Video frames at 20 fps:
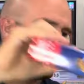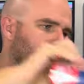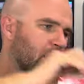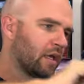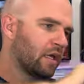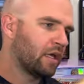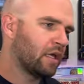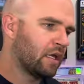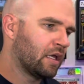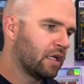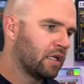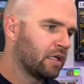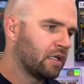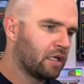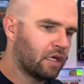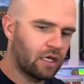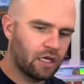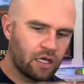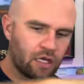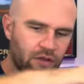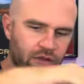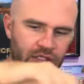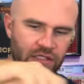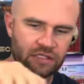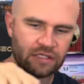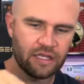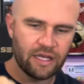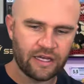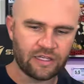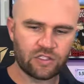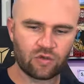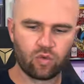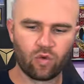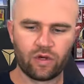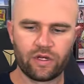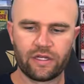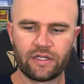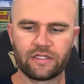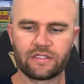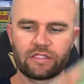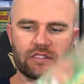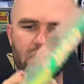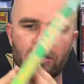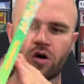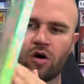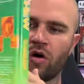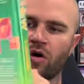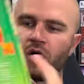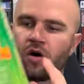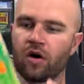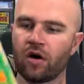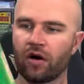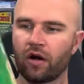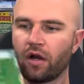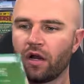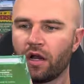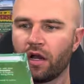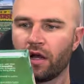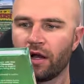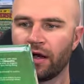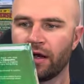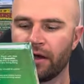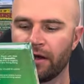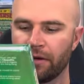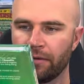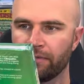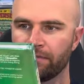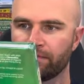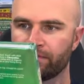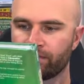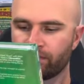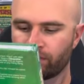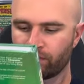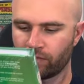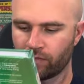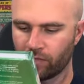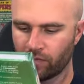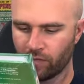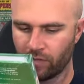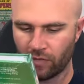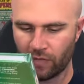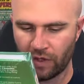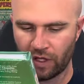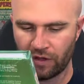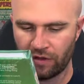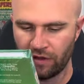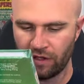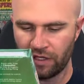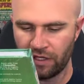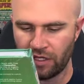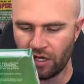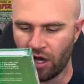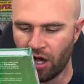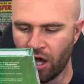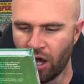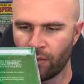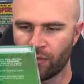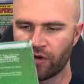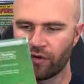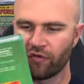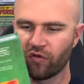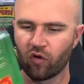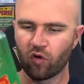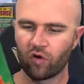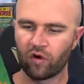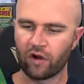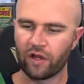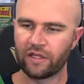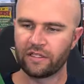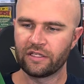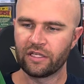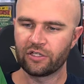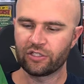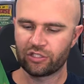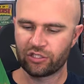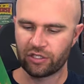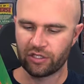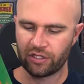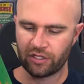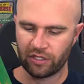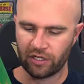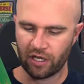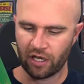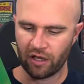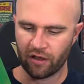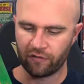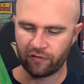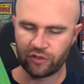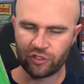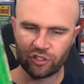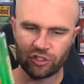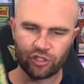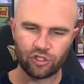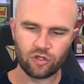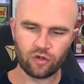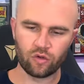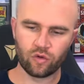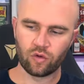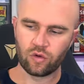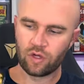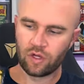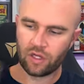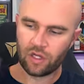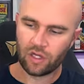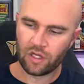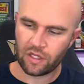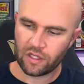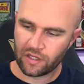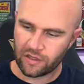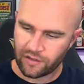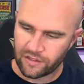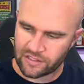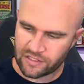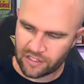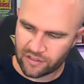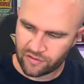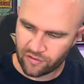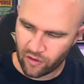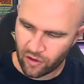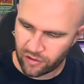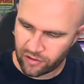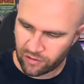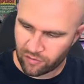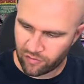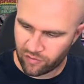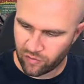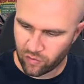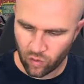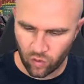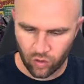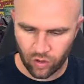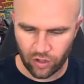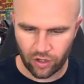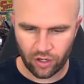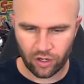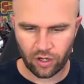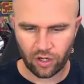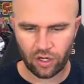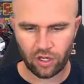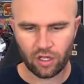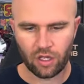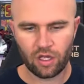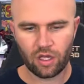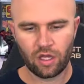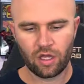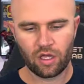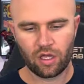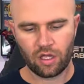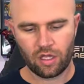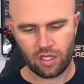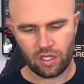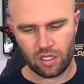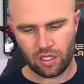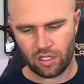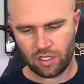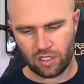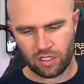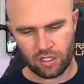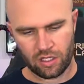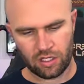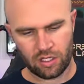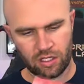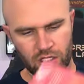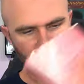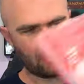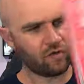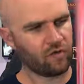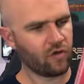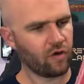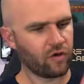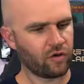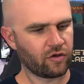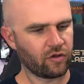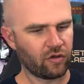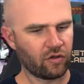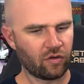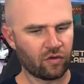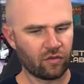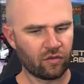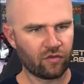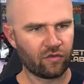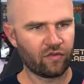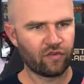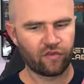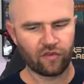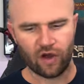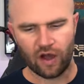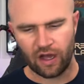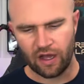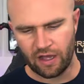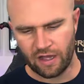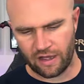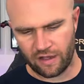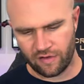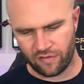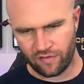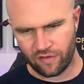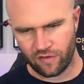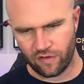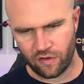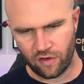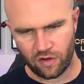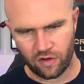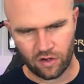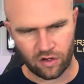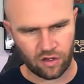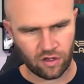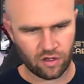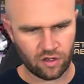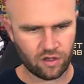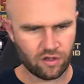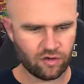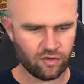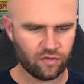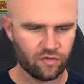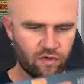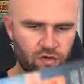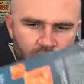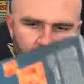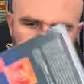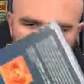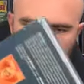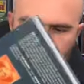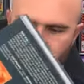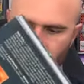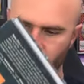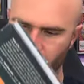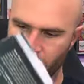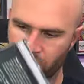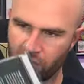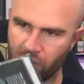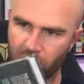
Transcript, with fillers: And uh, these next ones are um, the omnivore edition of Chew. This is volume four and volume five, volume